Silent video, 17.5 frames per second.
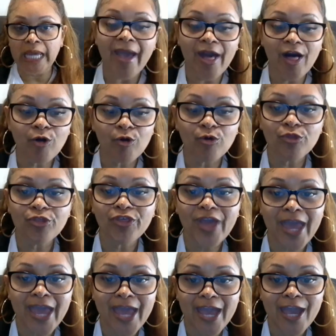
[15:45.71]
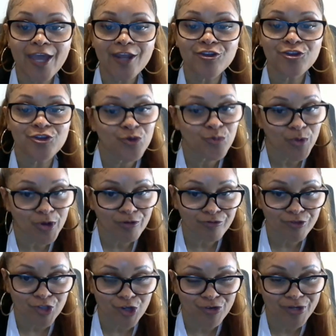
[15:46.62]
for your health and
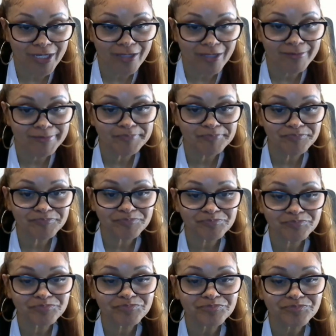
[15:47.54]
your wealth journey.